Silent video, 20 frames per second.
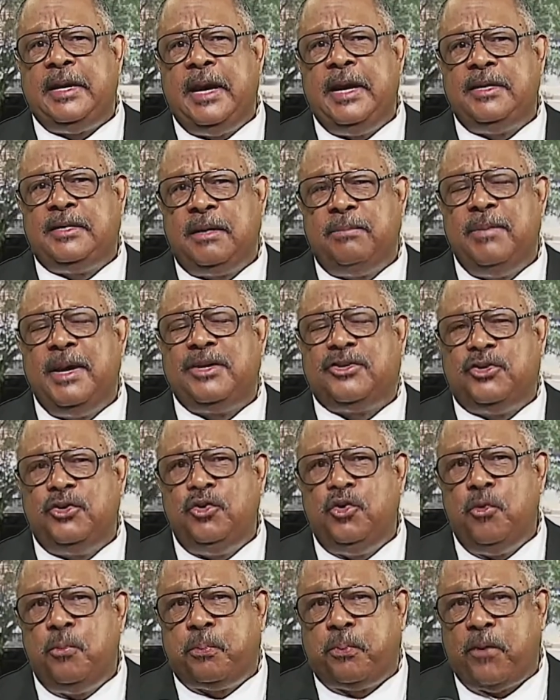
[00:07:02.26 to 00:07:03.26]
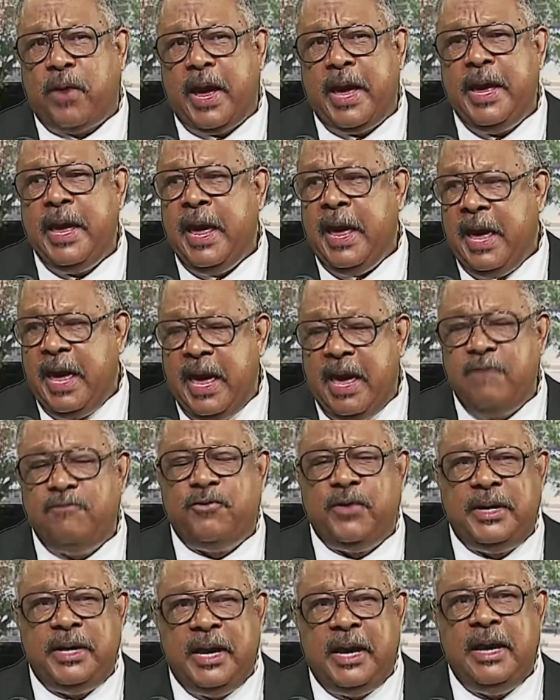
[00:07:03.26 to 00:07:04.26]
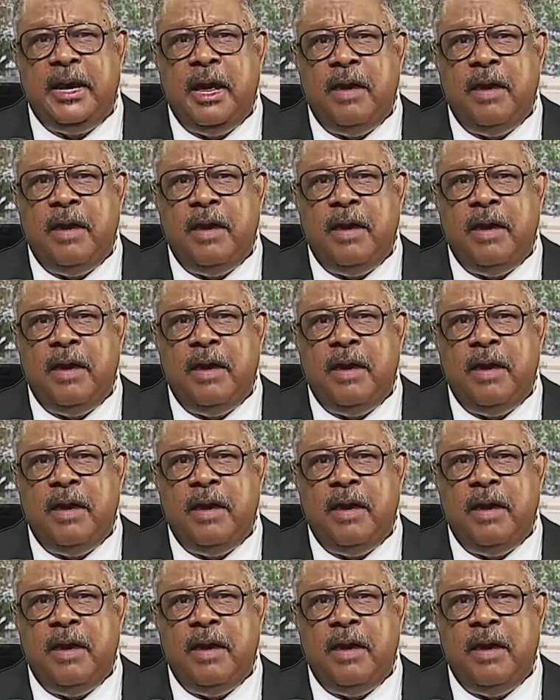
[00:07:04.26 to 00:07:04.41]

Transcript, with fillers: days, and make sure you pray every day